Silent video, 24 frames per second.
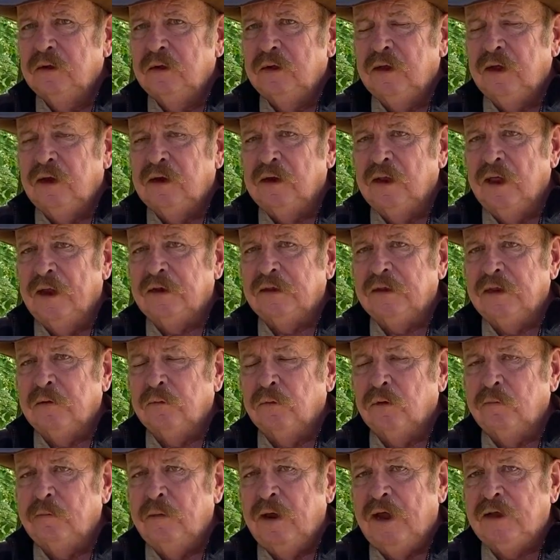and a lot of them
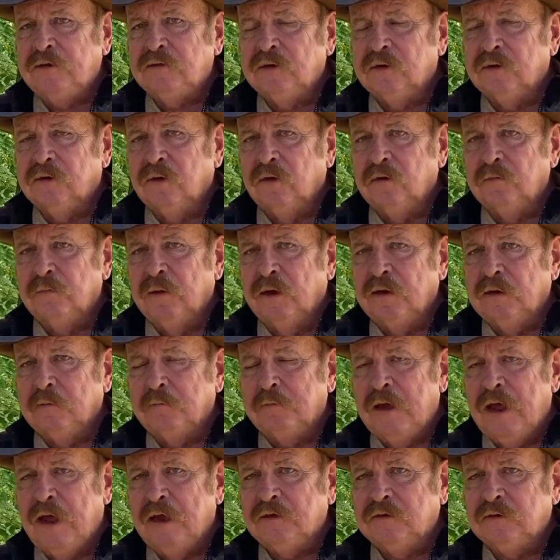were massacred by the
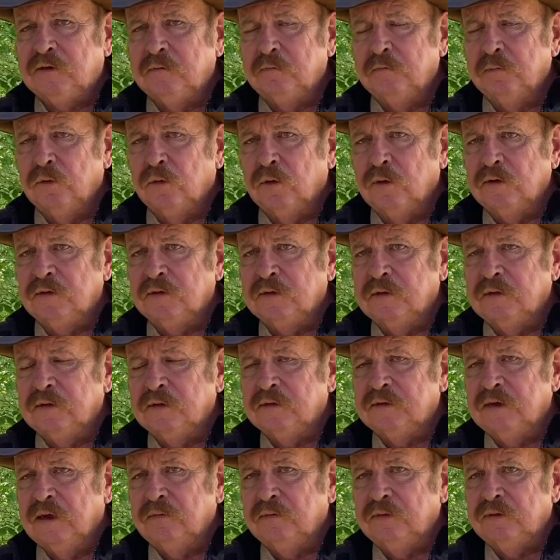Paxton Boys in the
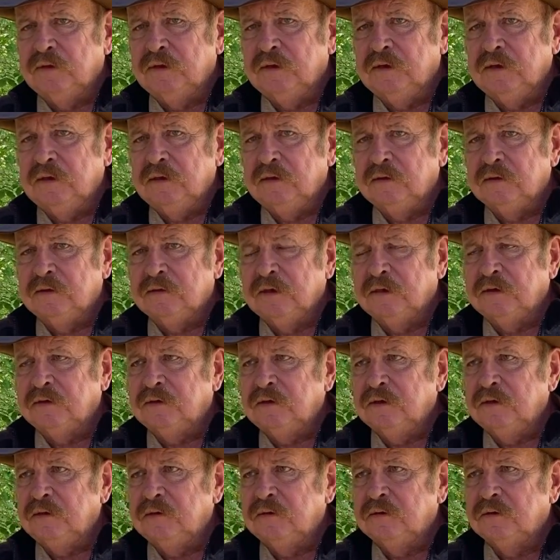
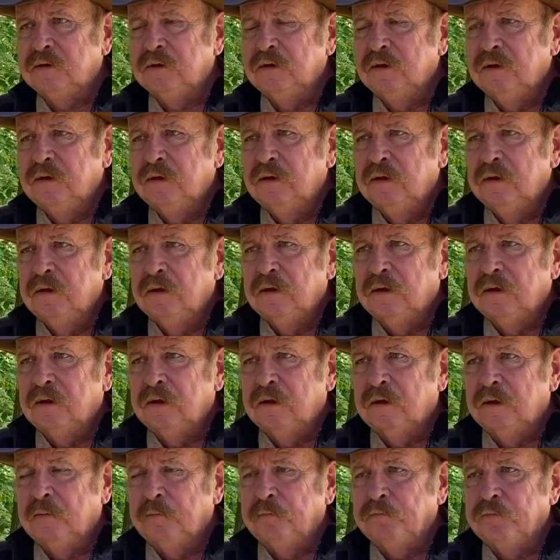1760s,
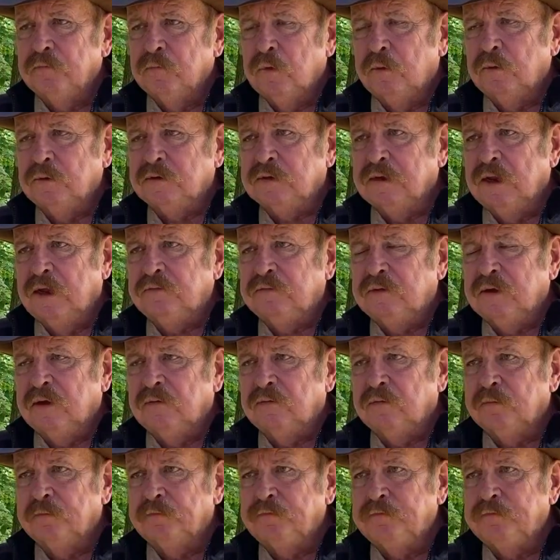what was left of them.